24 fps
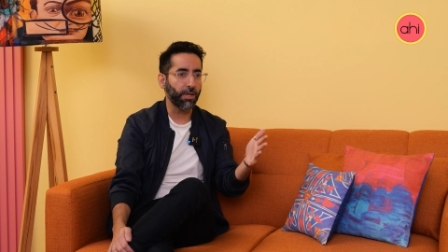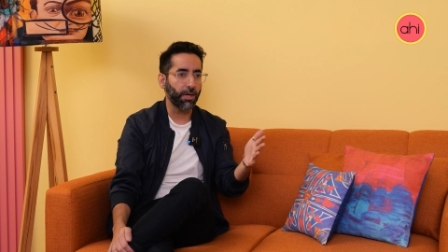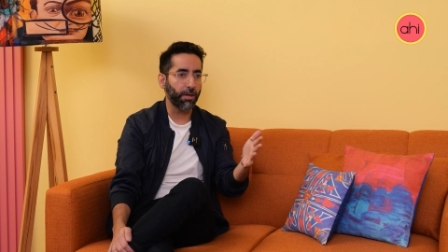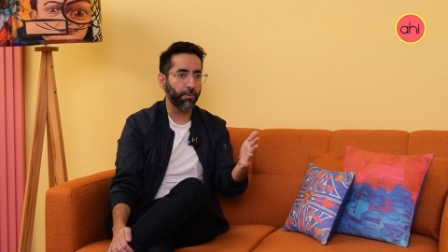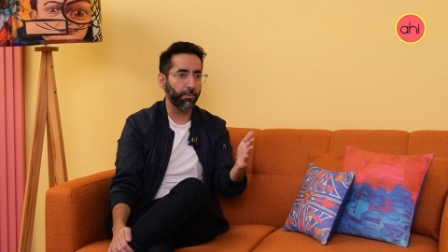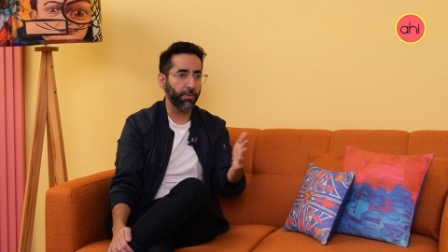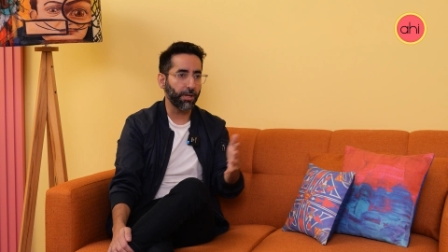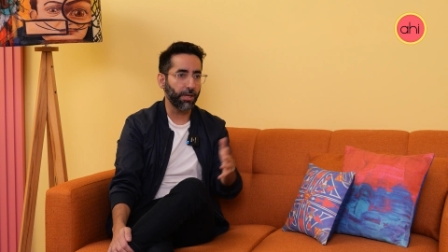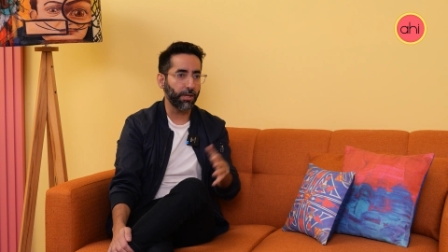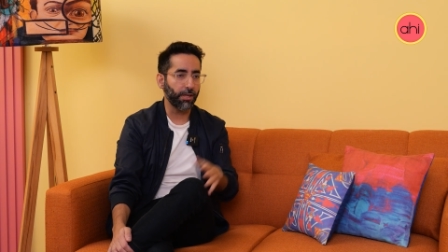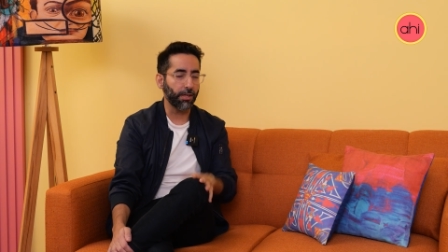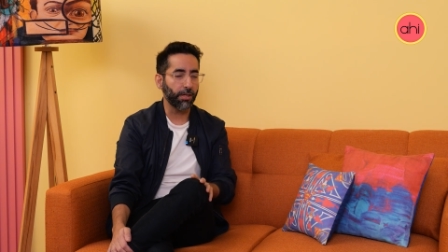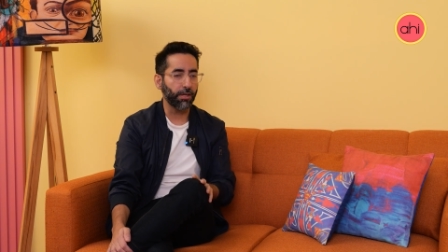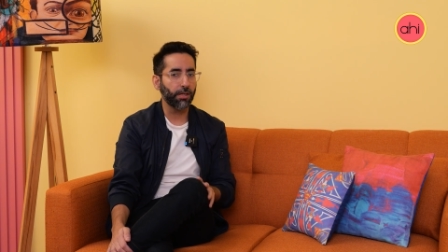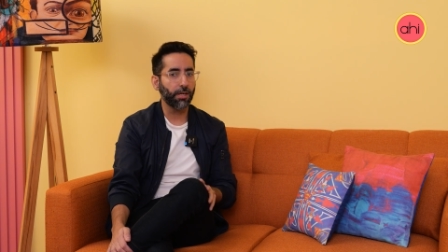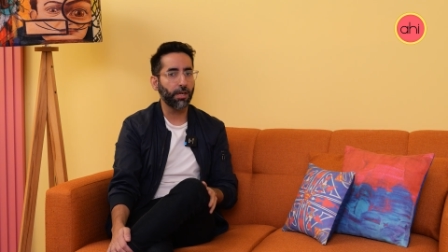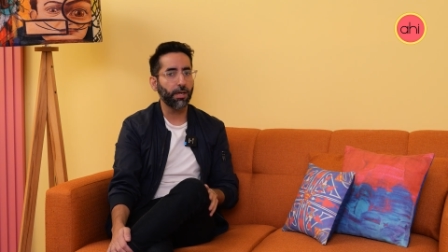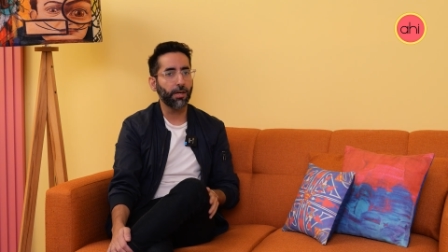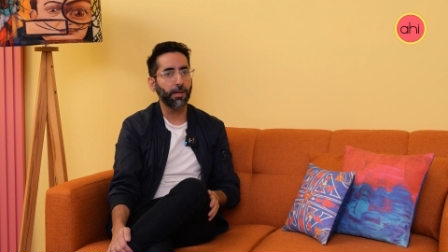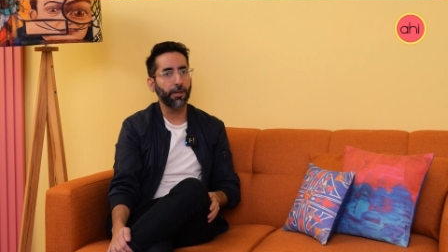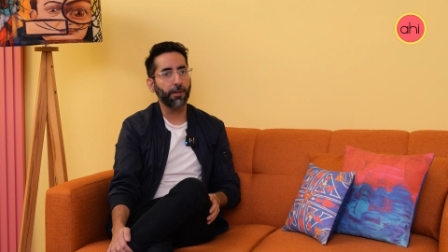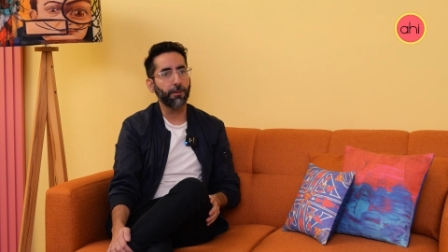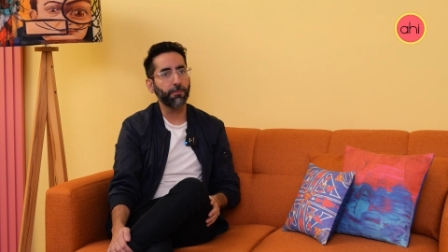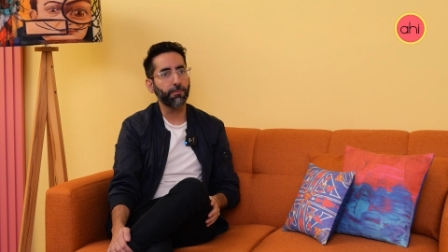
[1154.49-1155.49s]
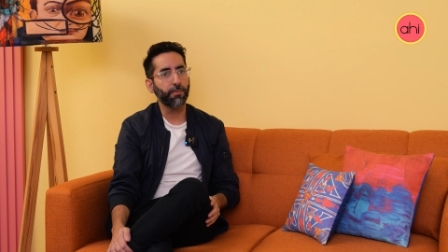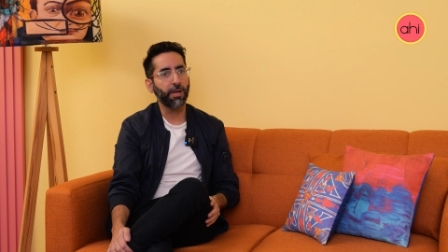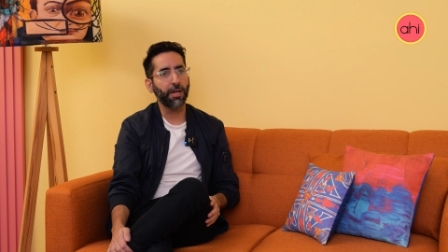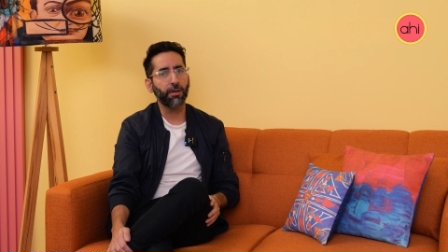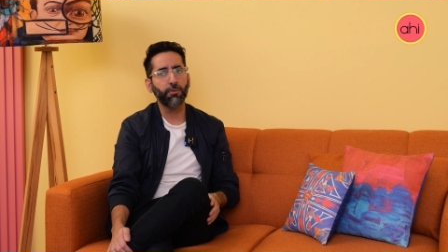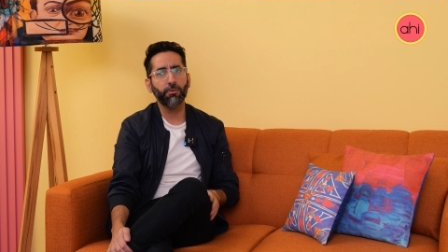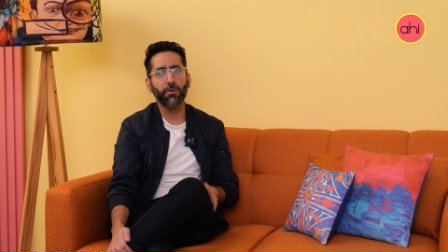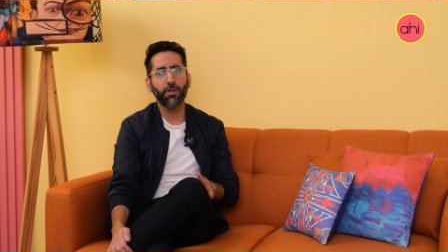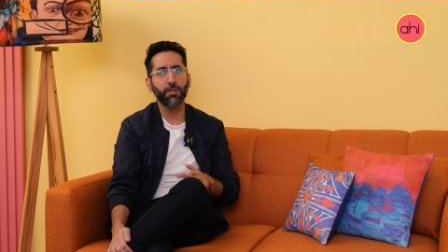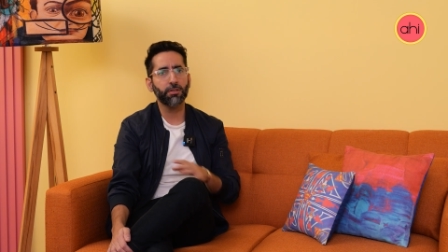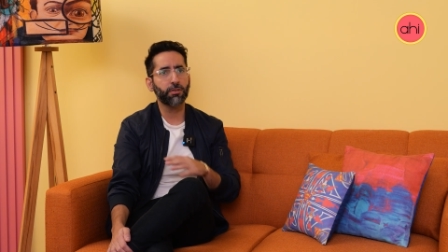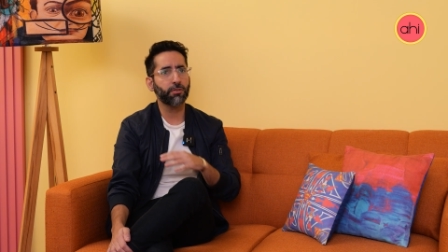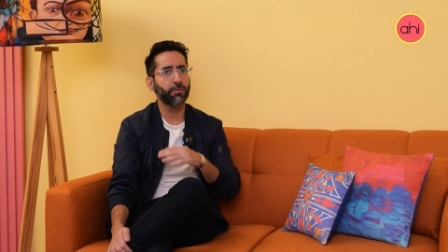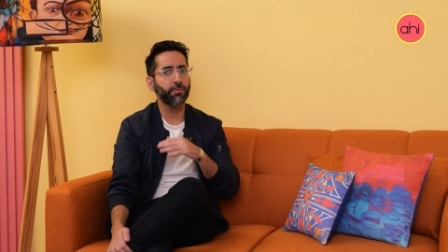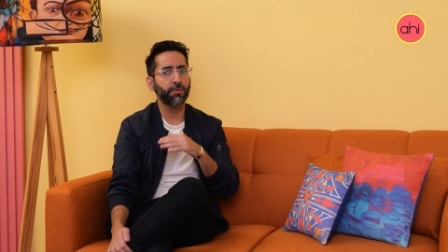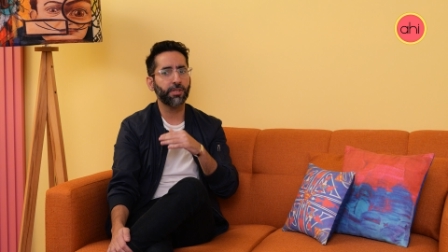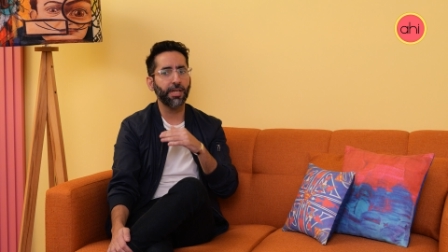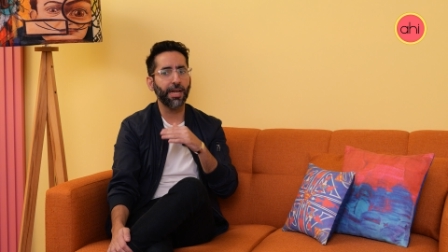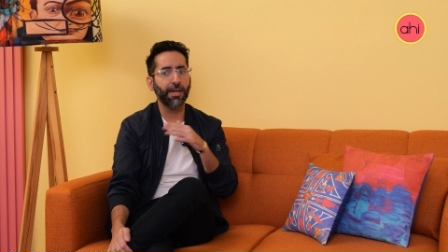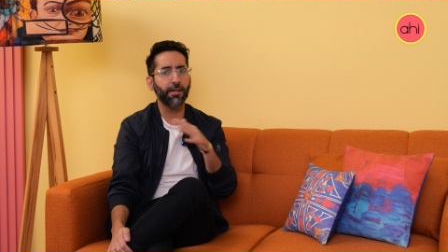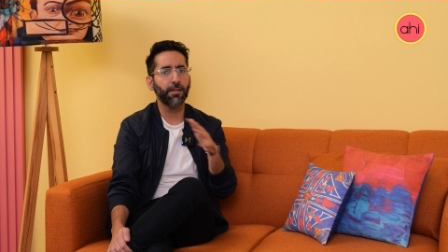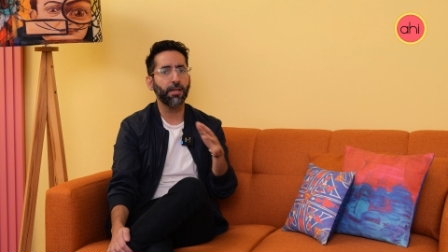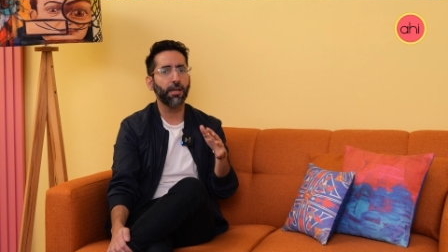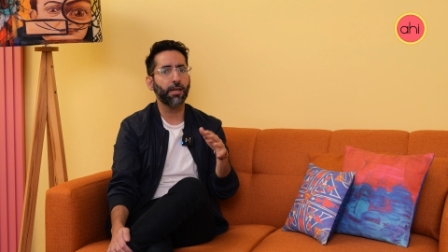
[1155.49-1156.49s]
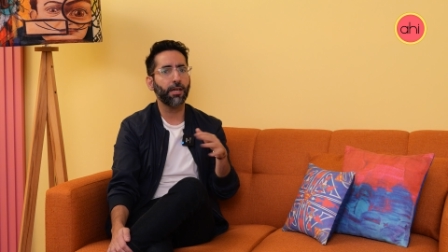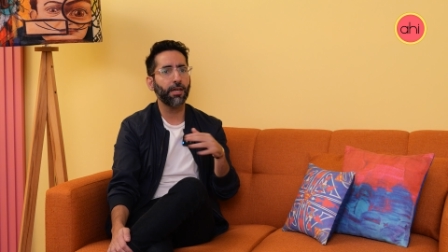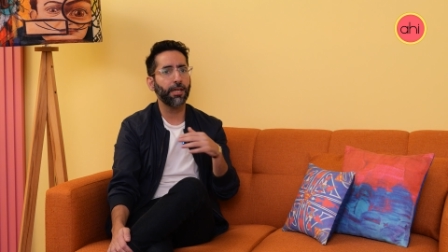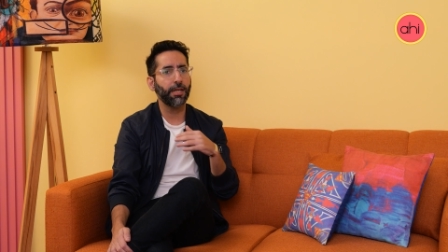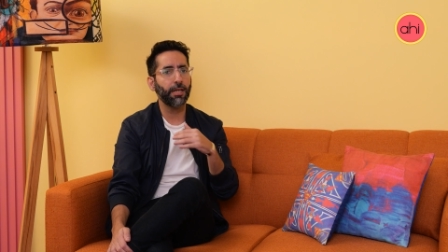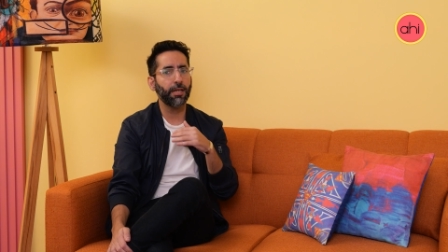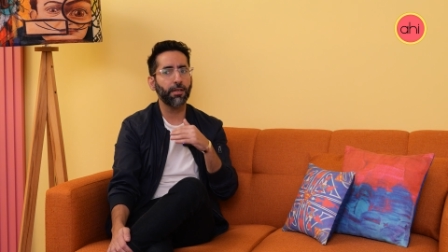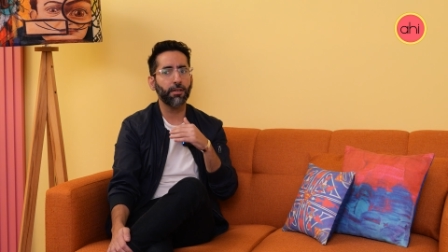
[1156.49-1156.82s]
our media. Right. And because technically